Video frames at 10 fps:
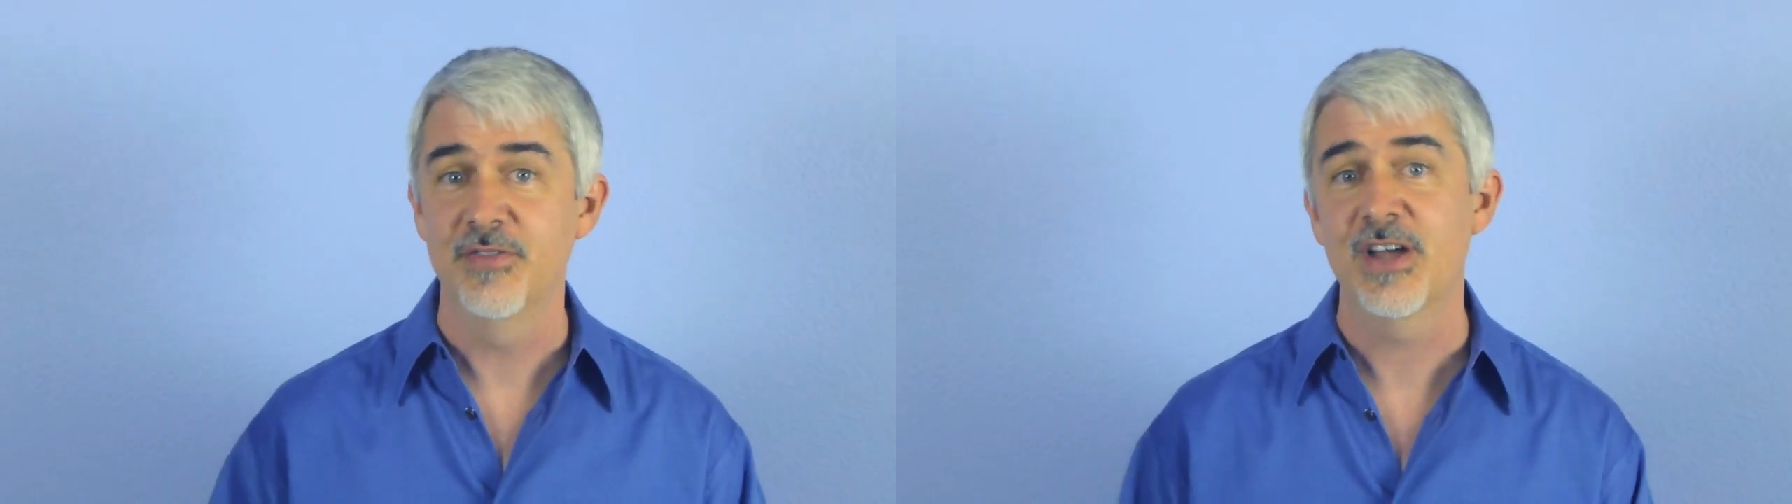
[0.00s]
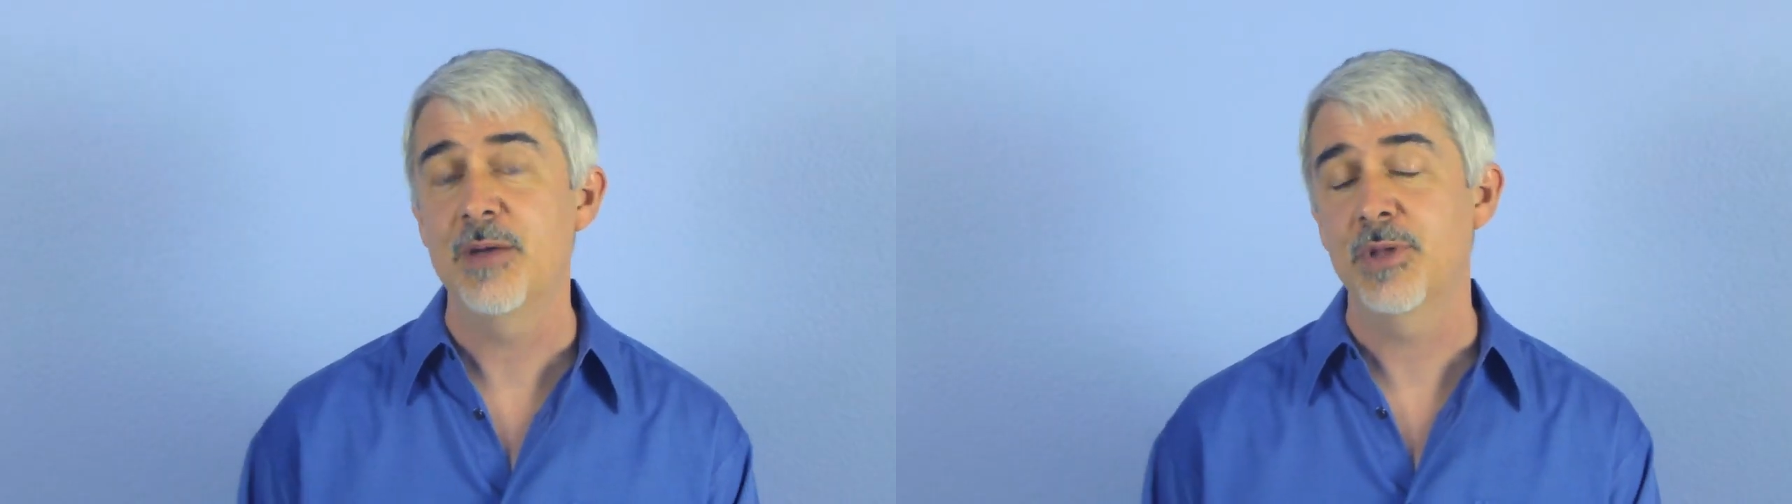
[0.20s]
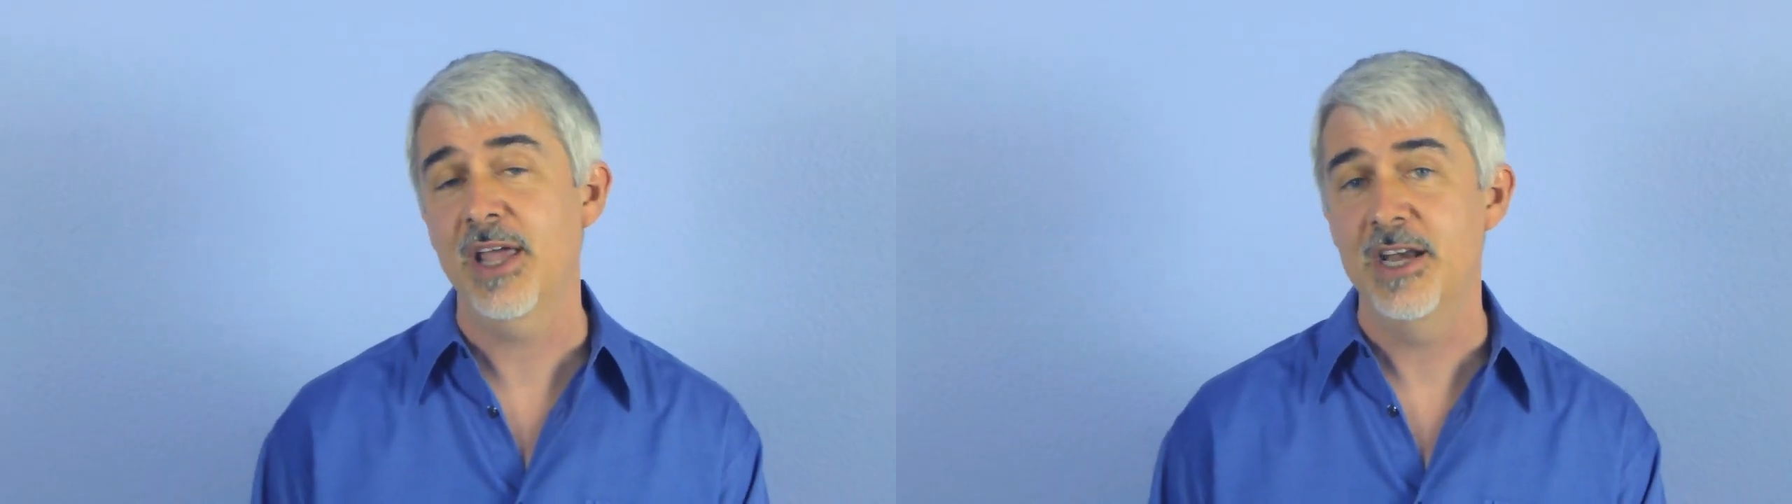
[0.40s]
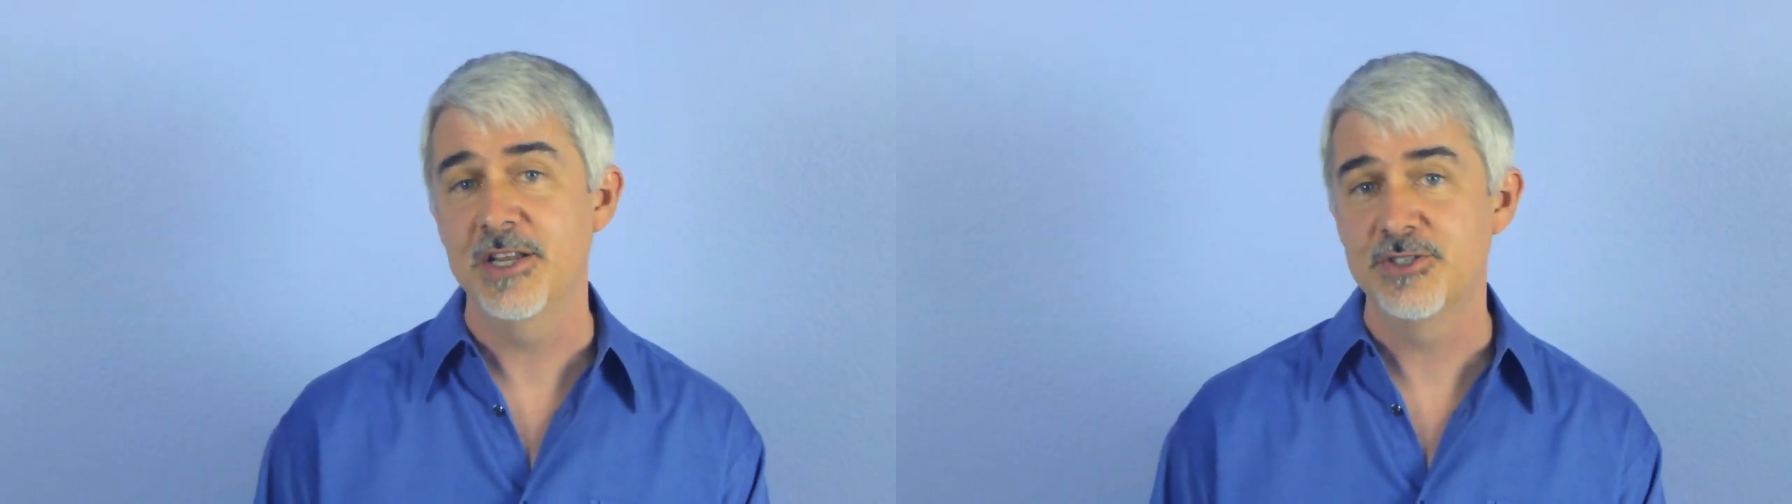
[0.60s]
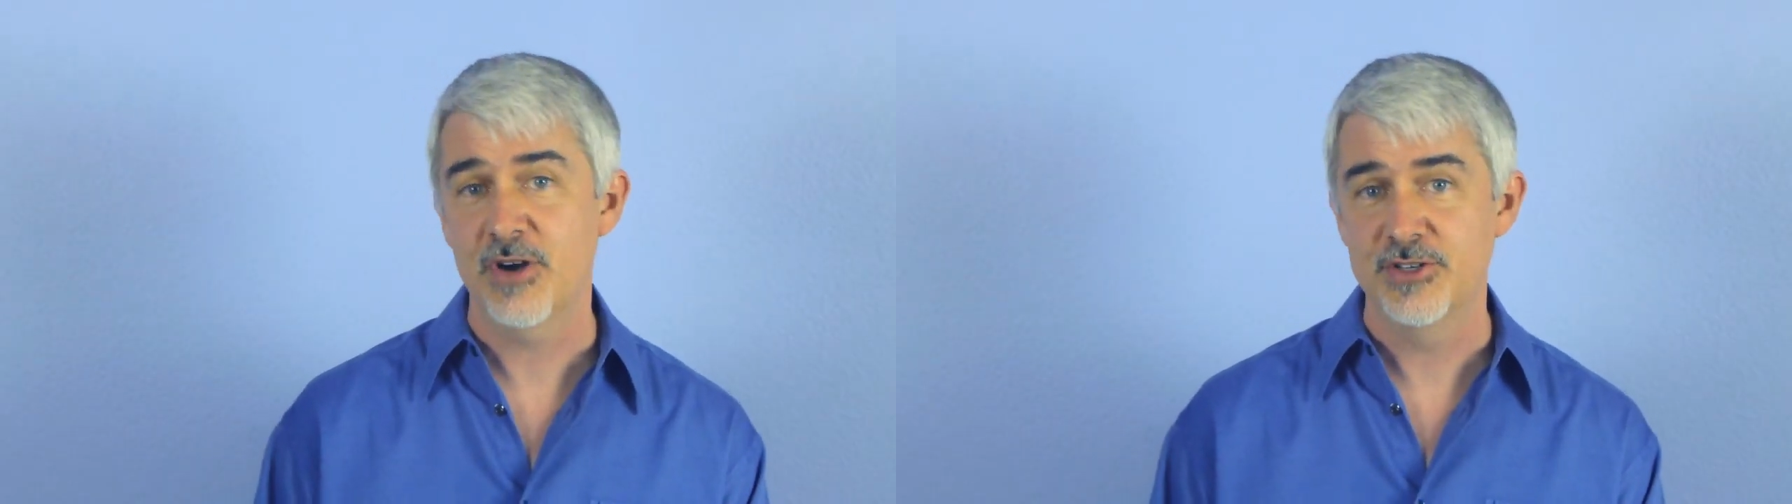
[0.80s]
of
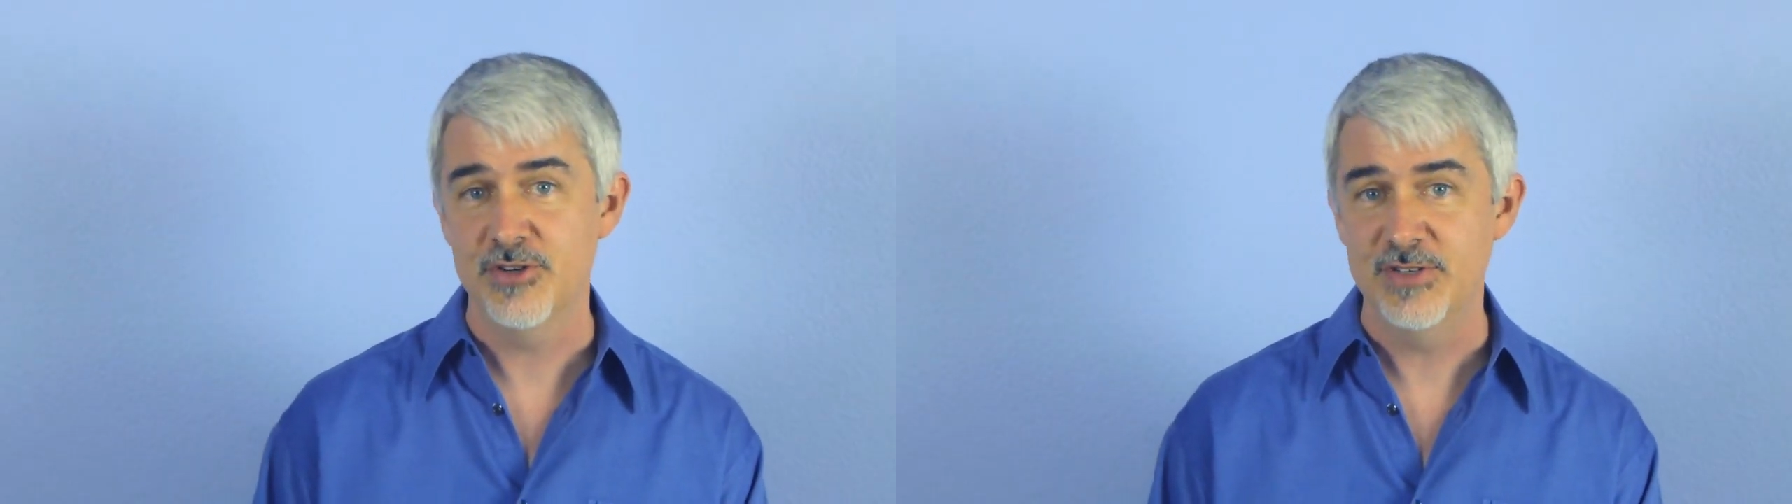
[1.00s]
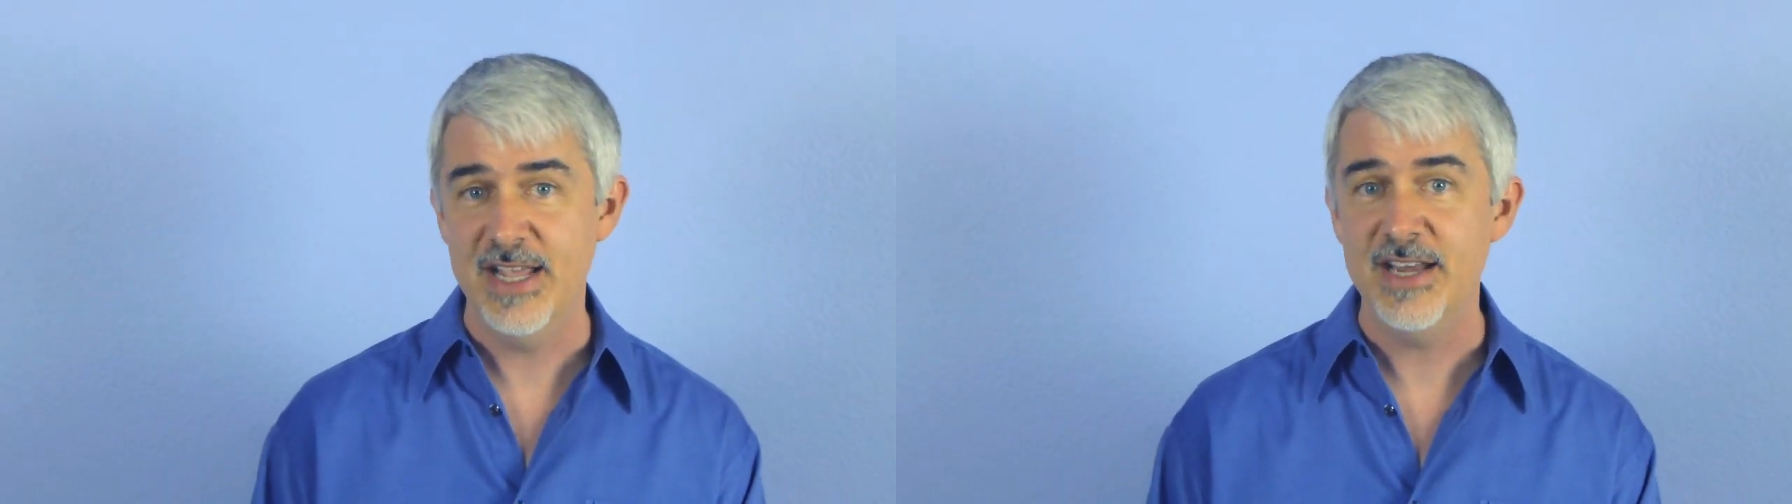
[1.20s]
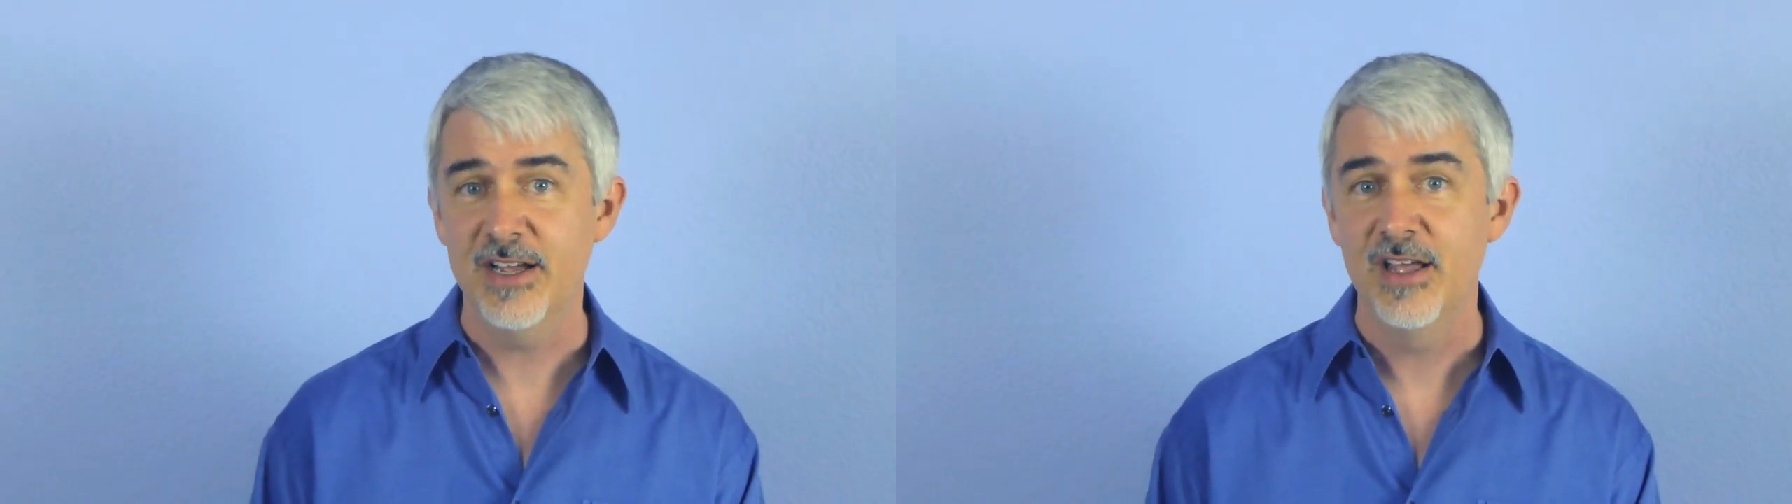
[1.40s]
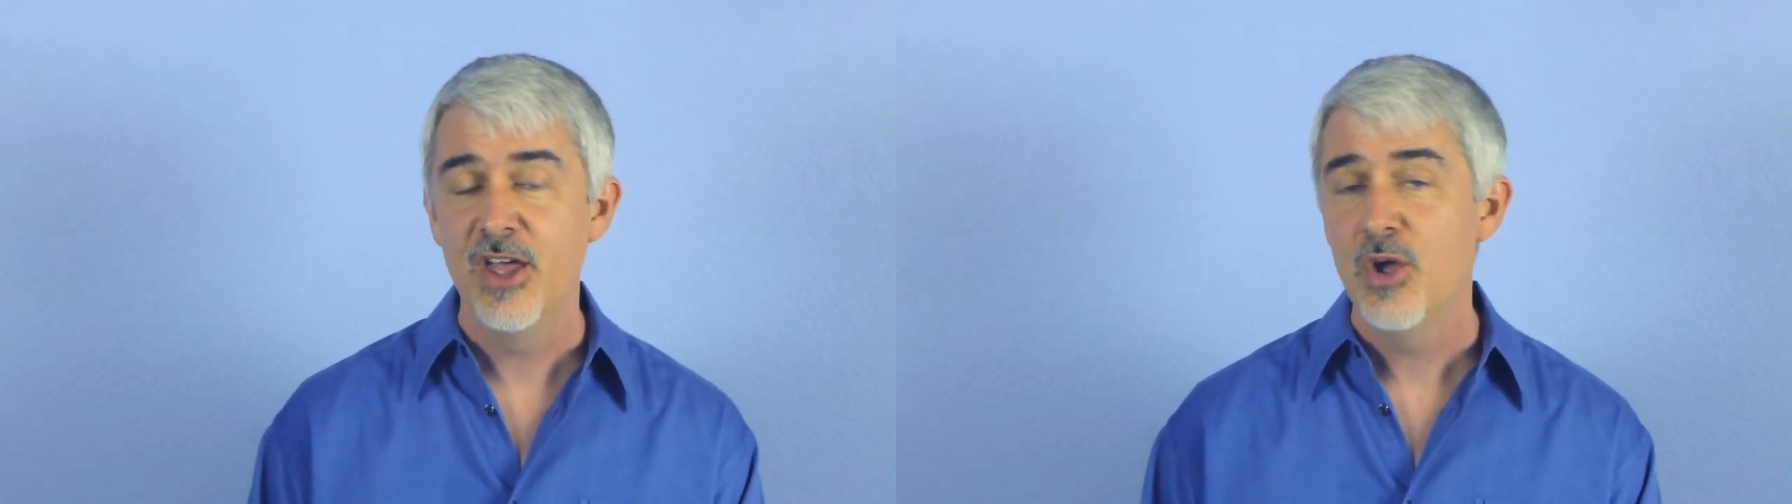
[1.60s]
complicated structured data,